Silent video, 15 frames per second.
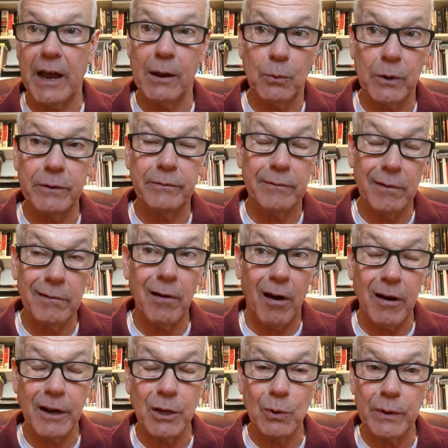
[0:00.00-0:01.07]
I would
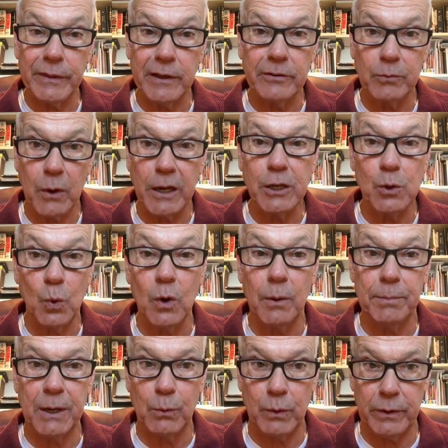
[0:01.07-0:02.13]
argue it this way: you will
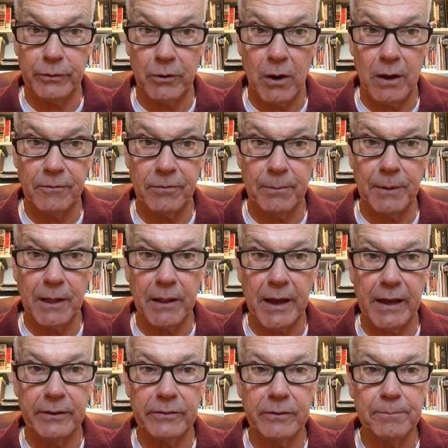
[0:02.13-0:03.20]
be withdrawn from the
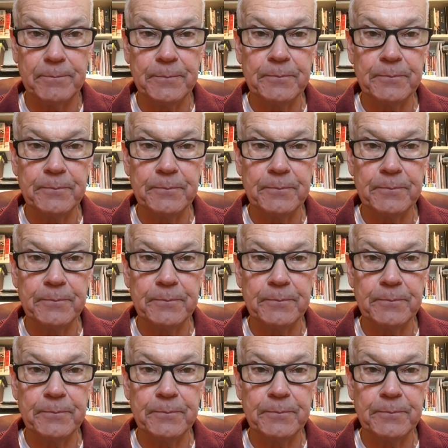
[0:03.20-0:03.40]
class.